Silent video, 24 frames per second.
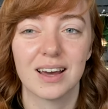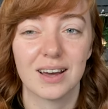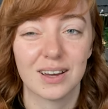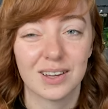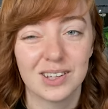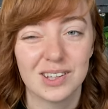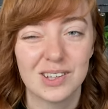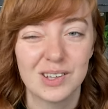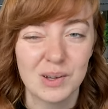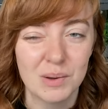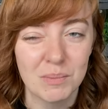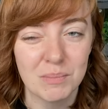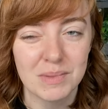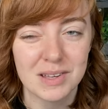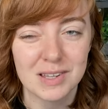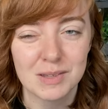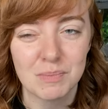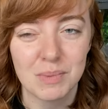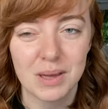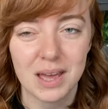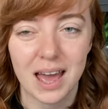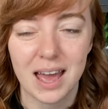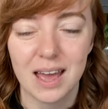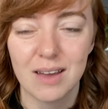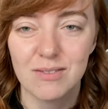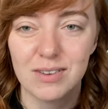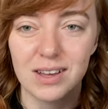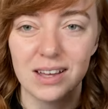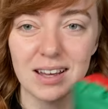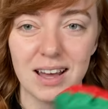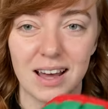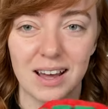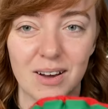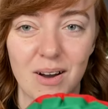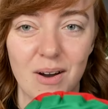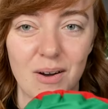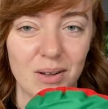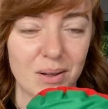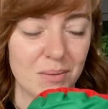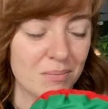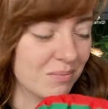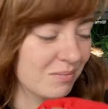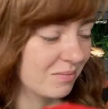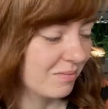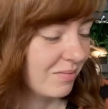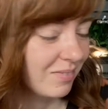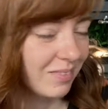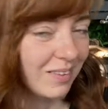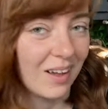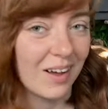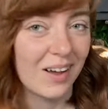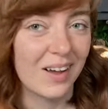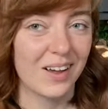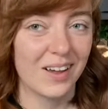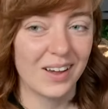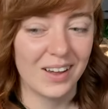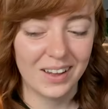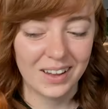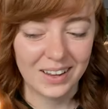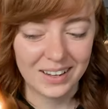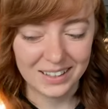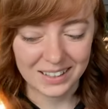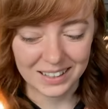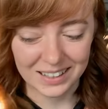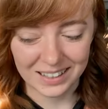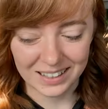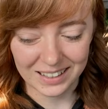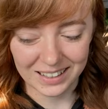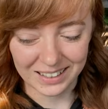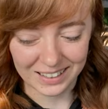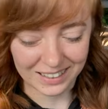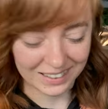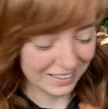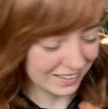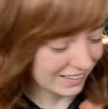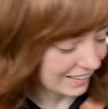acute misbehaving i call him naughty